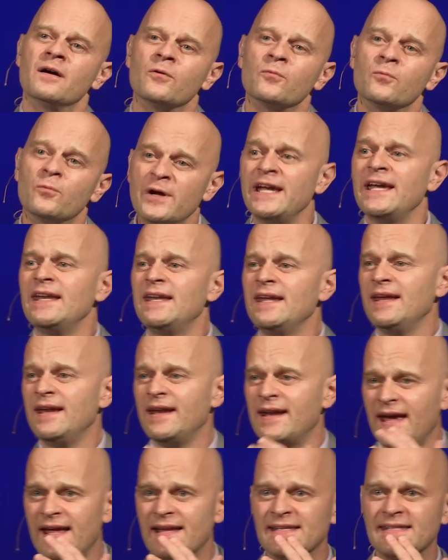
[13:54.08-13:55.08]

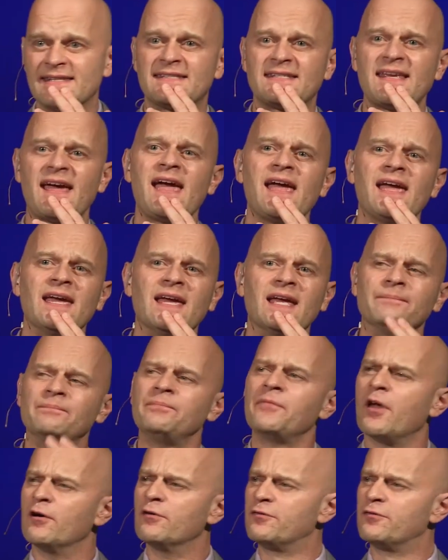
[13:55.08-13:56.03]
Reading and saying,